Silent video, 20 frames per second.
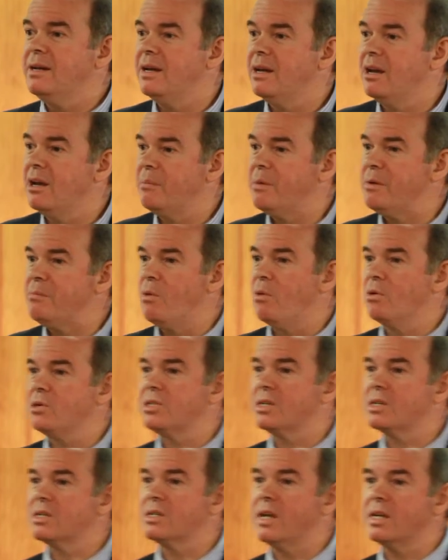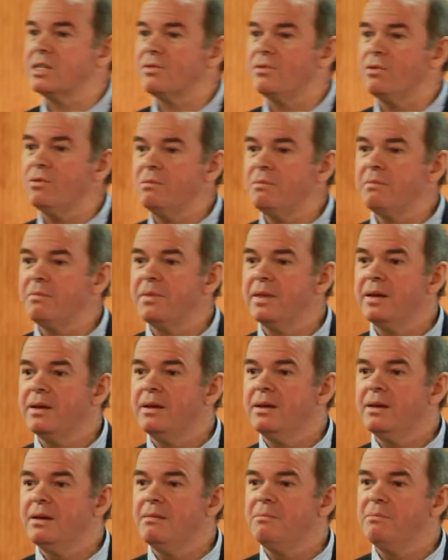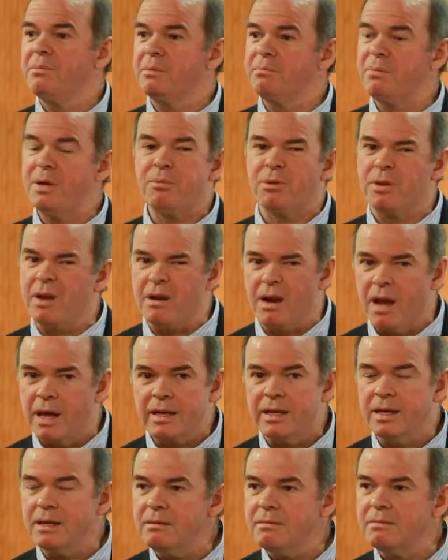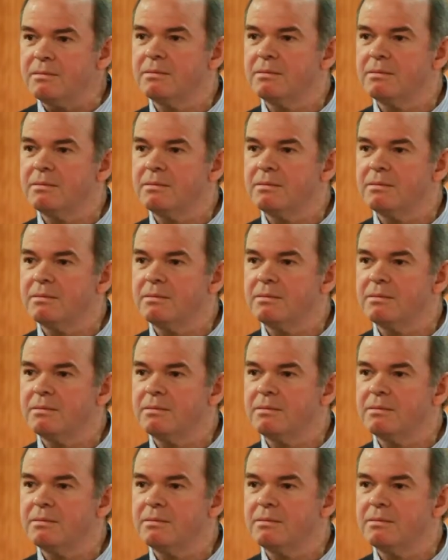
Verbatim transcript: a little bit more successful, but people don't like it.